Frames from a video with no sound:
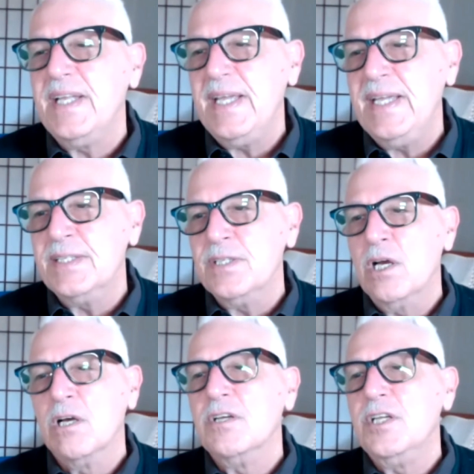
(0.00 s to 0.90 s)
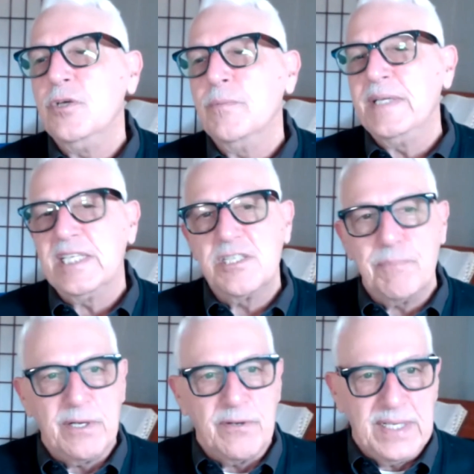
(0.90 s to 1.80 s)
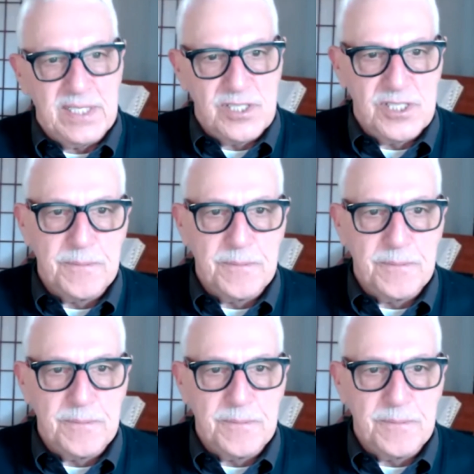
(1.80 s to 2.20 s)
in her human experience.